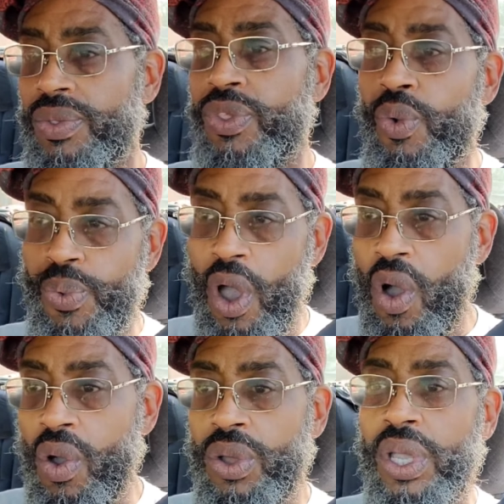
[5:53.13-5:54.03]
the
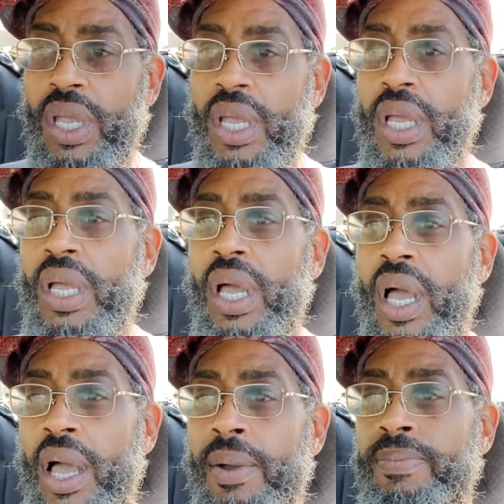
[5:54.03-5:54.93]
wrong
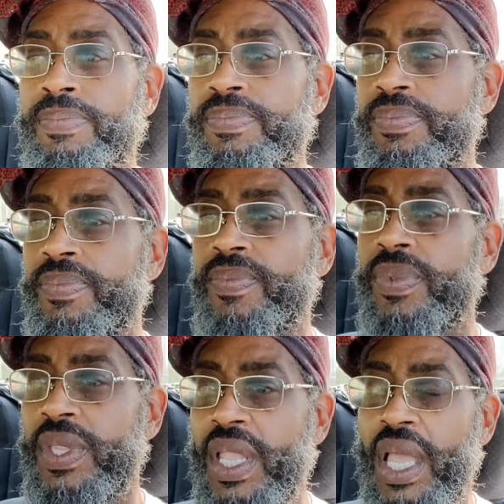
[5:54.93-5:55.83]

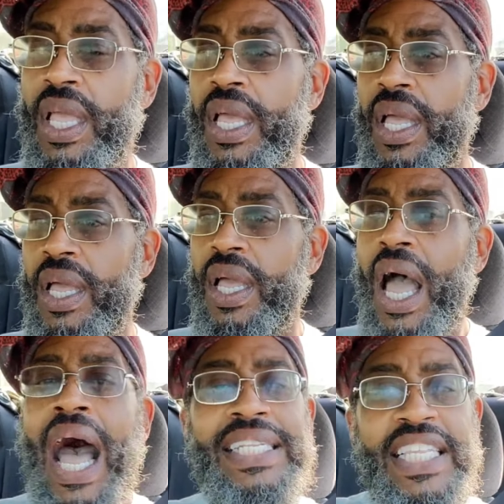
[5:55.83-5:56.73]

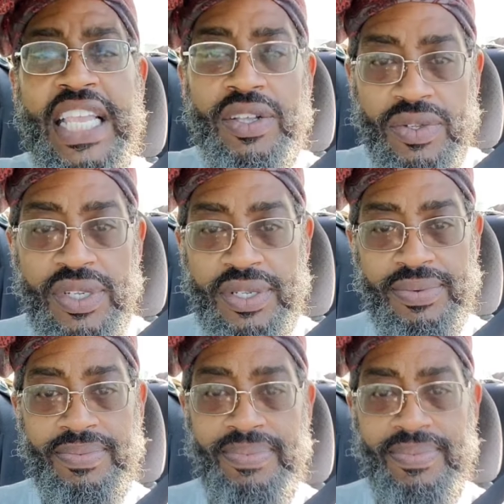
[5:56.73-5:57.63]
um, ideals.
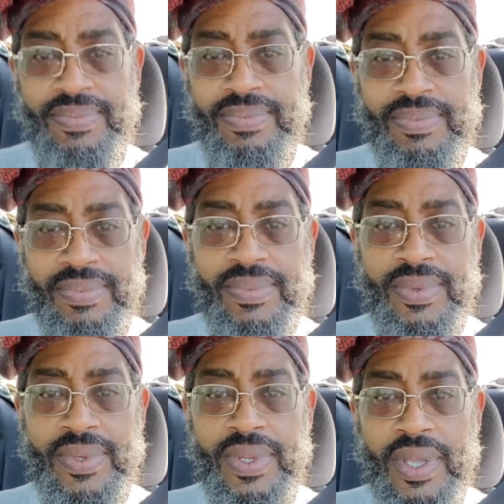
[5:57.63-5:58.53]

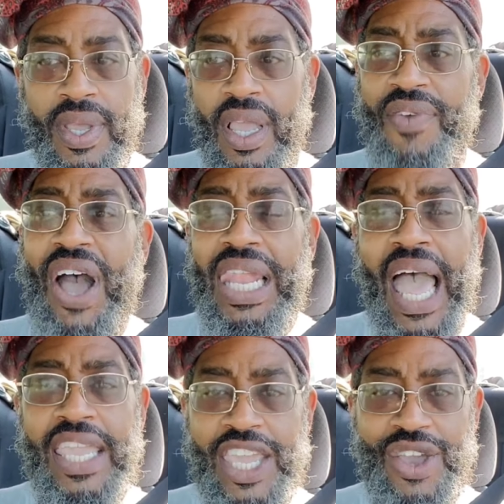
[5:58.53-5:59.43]
If I
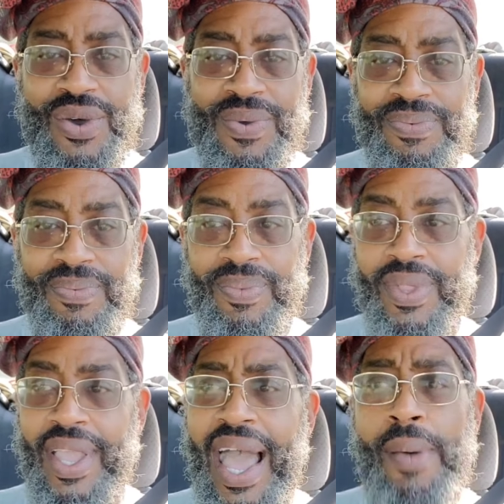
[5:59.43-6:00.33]
like you,
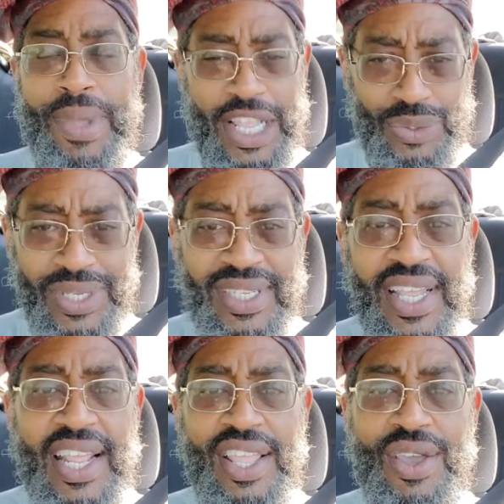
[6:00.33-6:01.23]
I'm
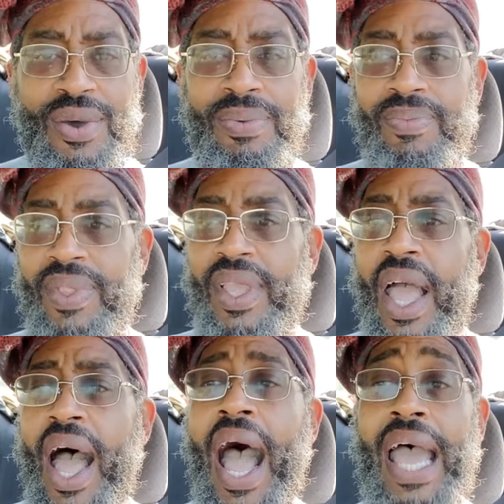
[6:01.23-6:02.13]
interested in you,
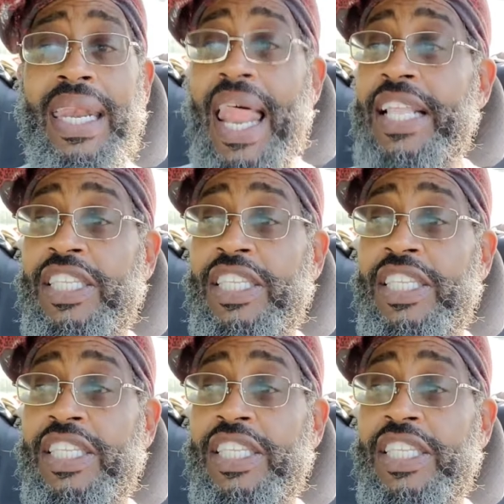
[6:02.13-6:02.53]
I'd like